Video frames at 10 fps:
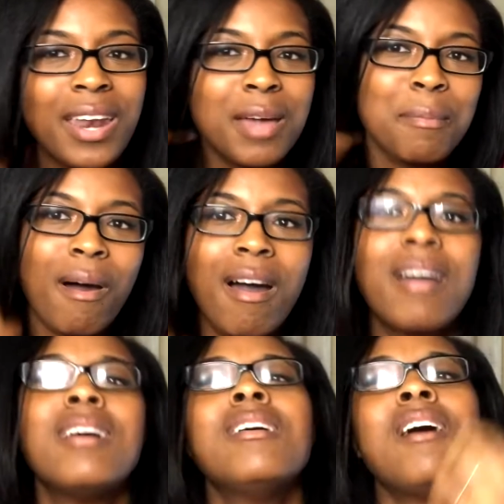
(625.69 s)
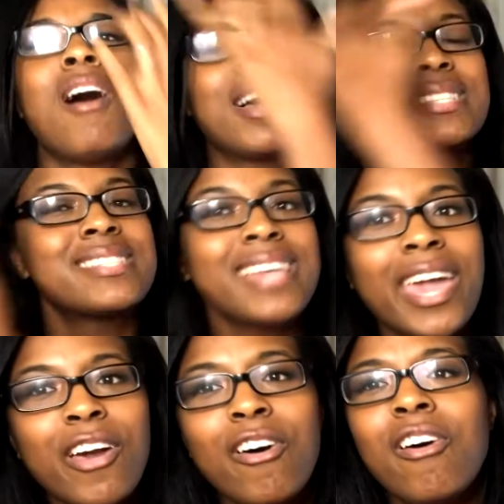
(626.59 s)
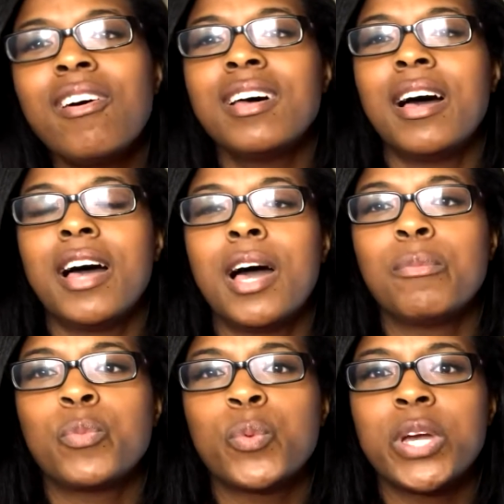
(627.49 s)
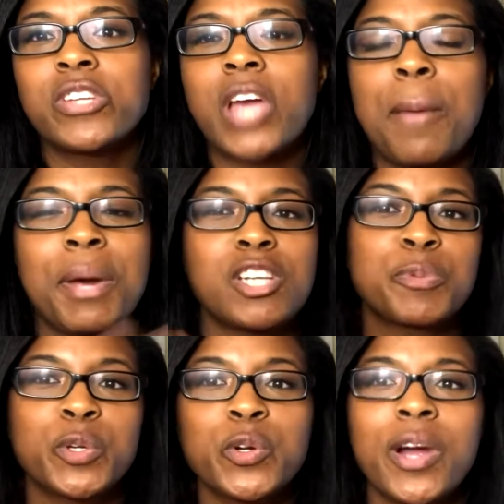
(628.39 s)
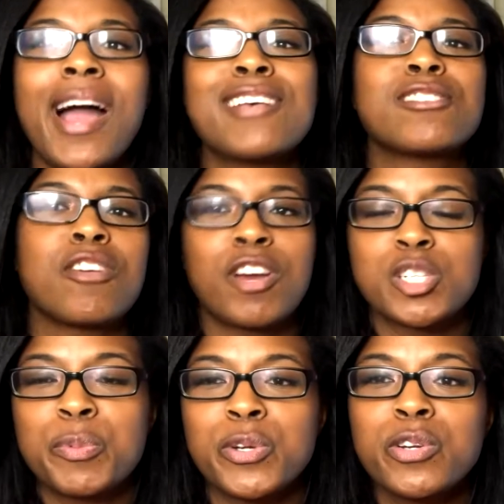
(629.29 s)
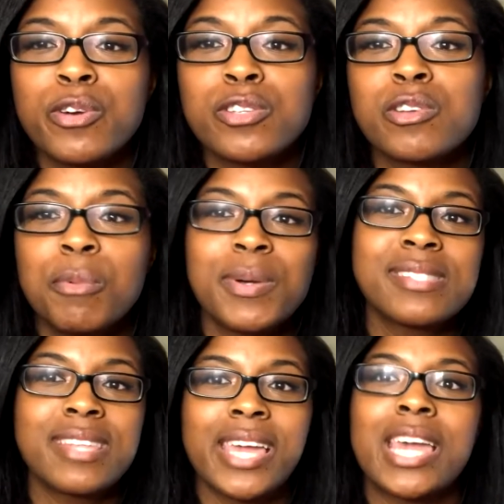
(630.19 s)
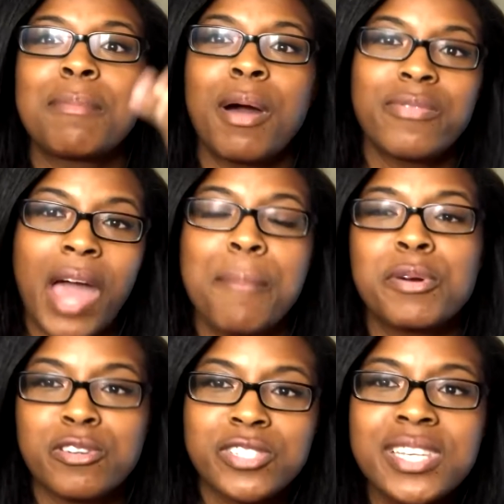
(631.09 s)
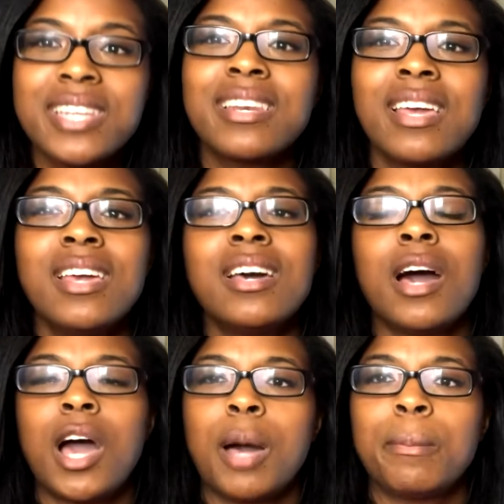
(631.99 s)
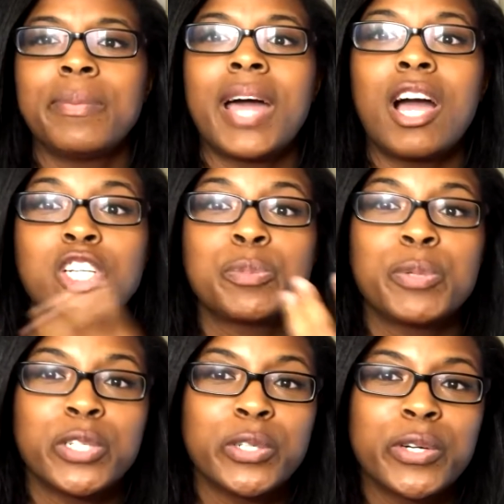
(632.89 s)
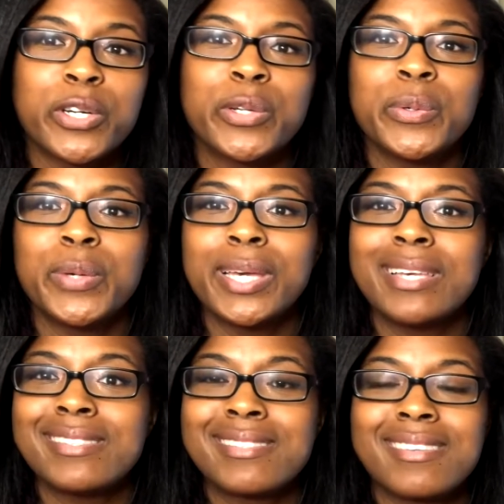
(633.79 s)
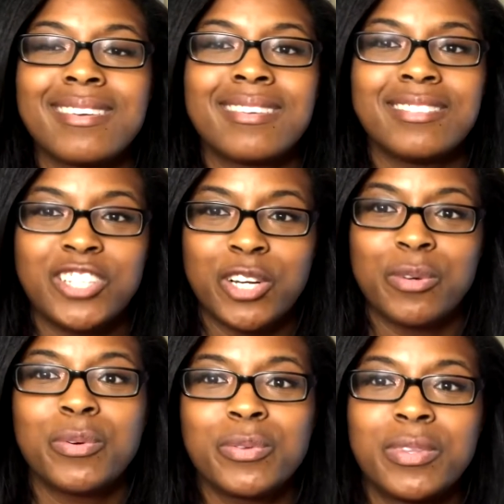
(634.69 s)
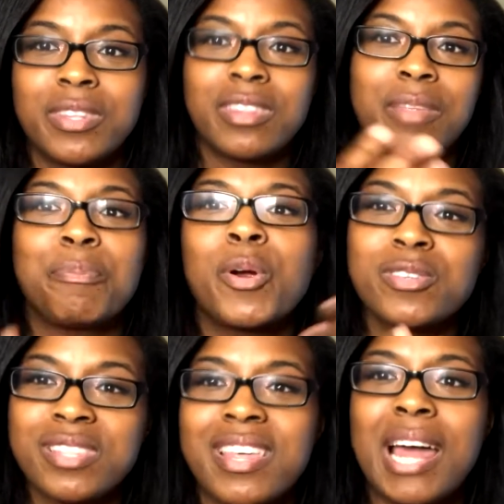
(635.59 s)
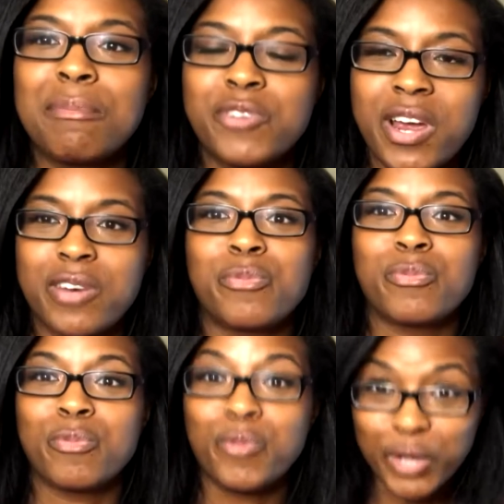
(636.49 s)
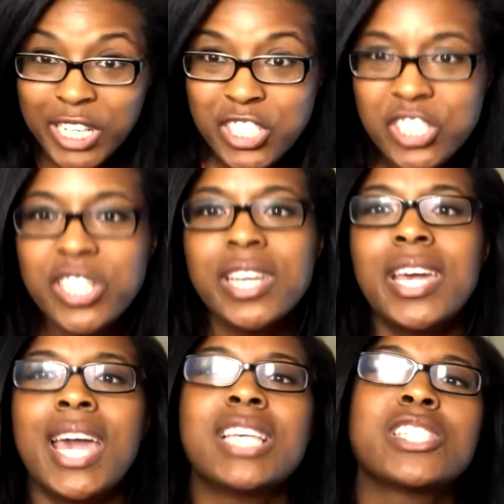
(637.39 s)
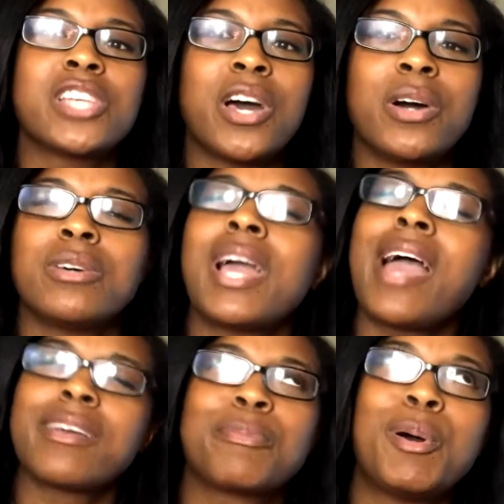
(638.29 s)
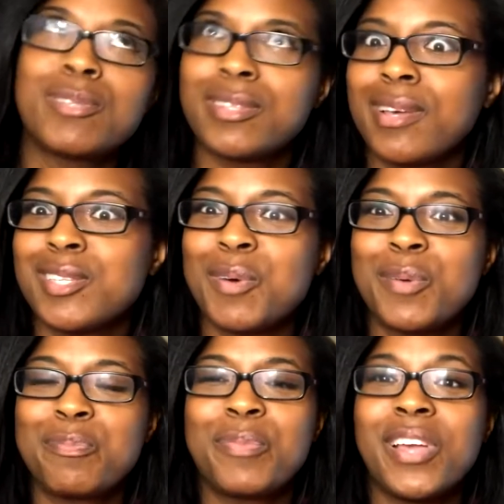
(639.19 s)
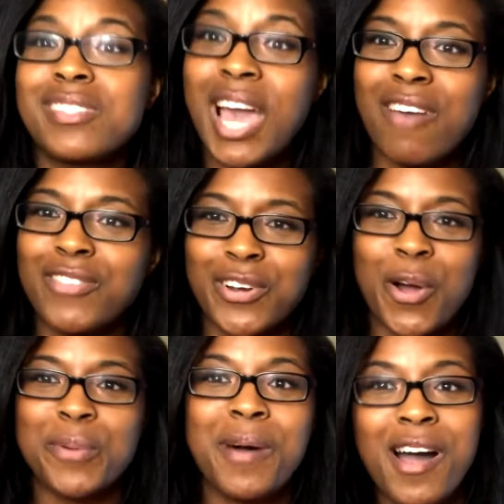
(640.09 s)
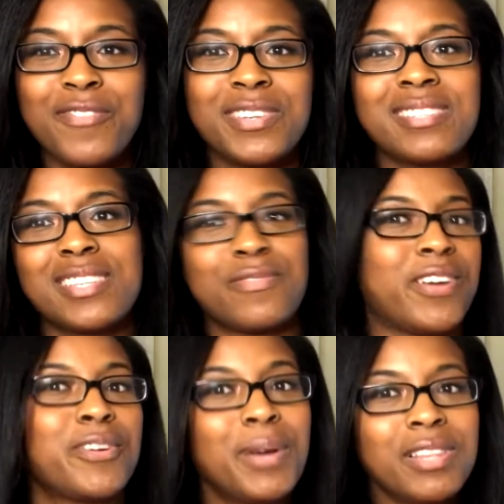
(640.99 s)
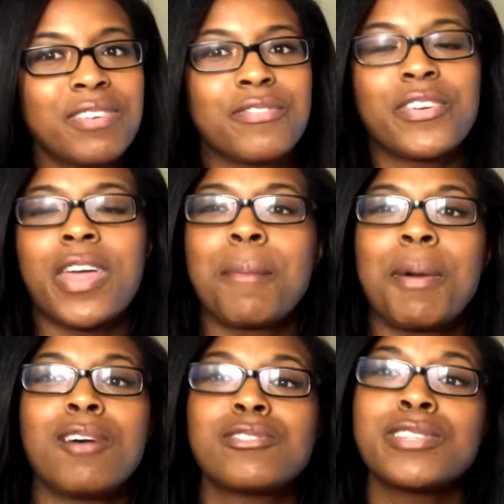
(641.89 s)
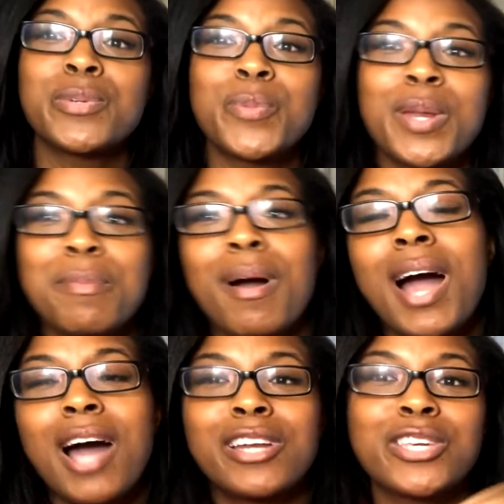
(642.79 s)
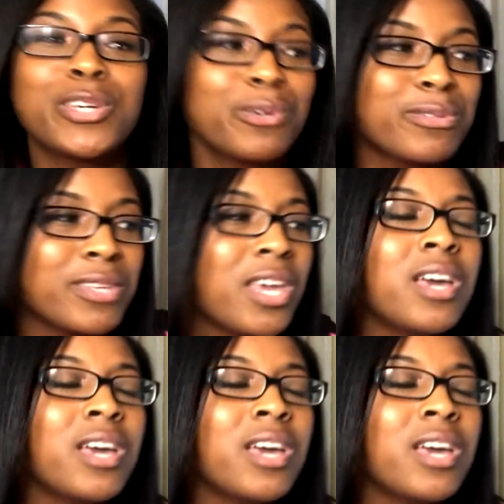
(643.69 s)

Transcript: bought on sale, which I'm an entrepreneur. I serve entrepreneurs, so I'm always thinking about that person, that entrepreneur who is, the person that I'm trying to reach. And so posting things about things to have in your home office is very relevant for them. I also did one about how to use